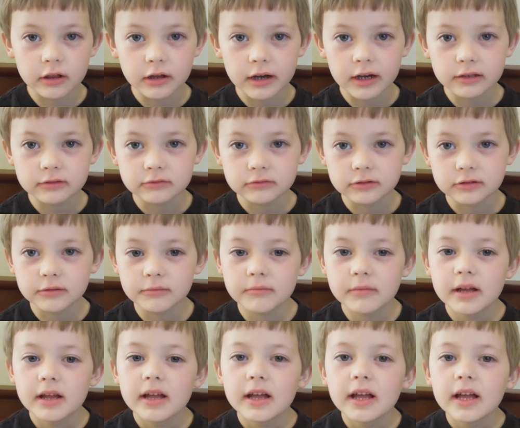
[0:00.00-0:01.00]
classroom,
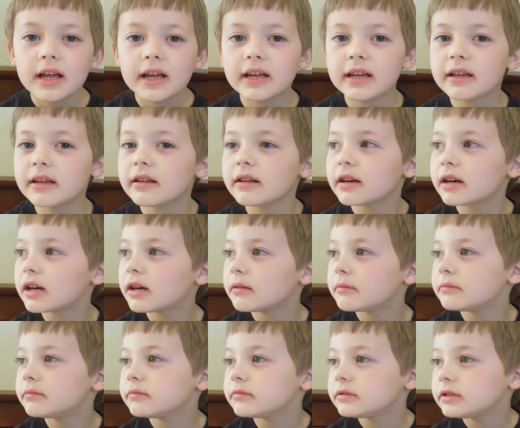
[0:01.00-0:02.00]

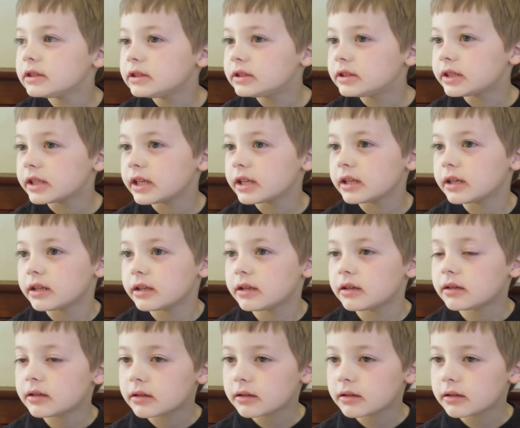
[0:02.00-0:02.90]
and um, he said,